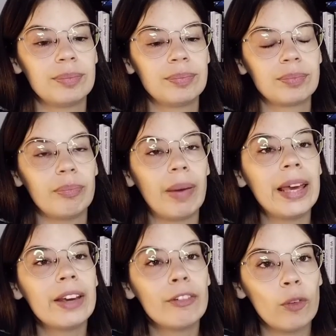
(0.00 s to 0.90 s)

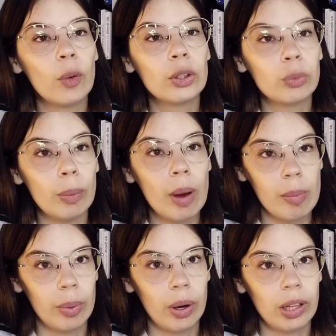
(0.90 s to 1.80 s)
make Voight
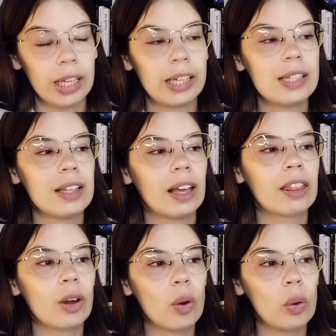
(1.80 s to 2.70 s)
remember. Like, he sent
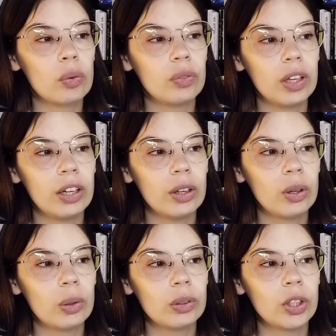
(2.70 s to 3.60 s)
the whole
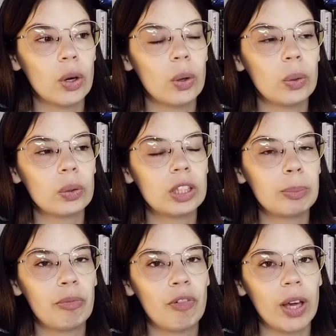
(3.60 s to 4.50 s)
video, the whole
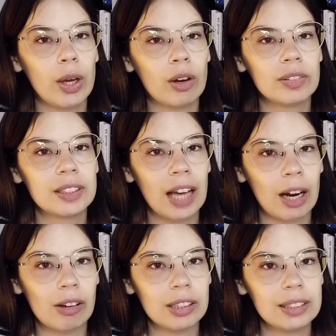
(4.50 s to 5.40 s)
deep fake of
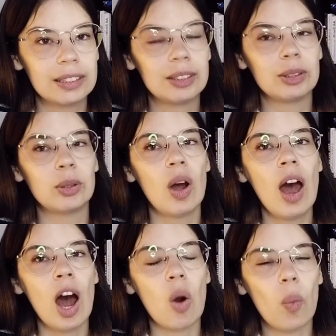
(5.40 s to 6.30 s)
Cyrus to
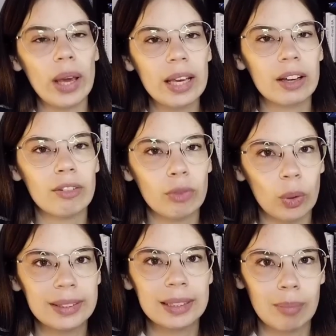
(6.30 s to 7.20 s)
awaken
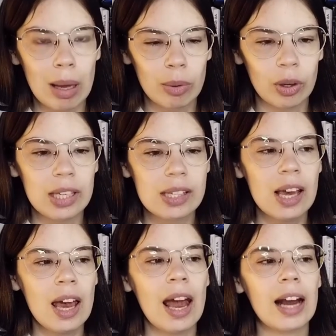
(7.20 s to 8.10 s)
Voight's memories.
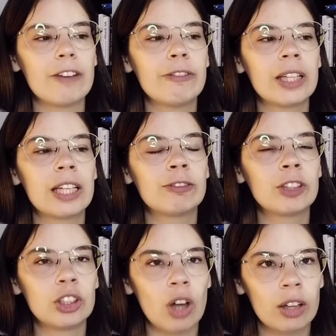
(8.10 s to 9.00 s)
And I feel like if
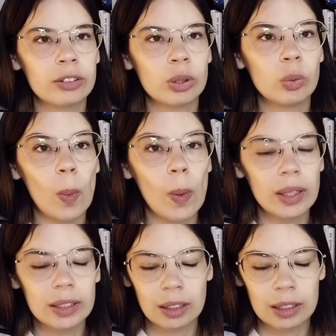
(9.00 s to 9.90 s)
the doctor
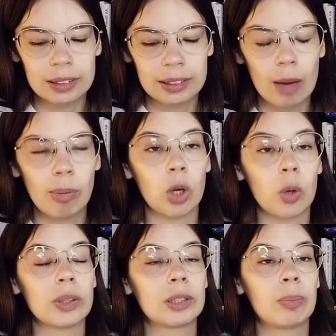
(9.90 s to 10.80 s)
was a disciple or
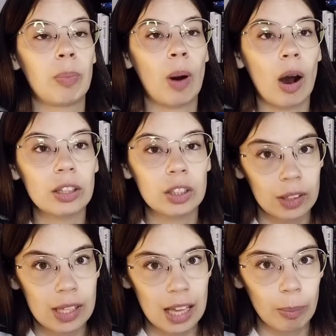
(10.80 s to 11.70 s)
was part of the
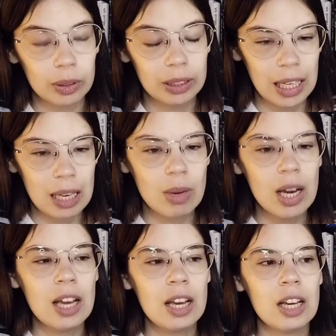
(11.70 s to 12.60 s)
disciple team
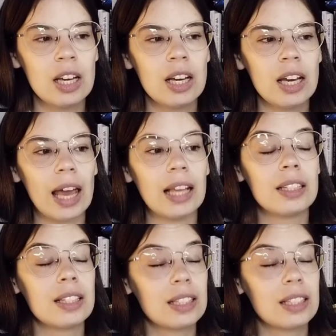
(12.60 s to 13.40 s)
and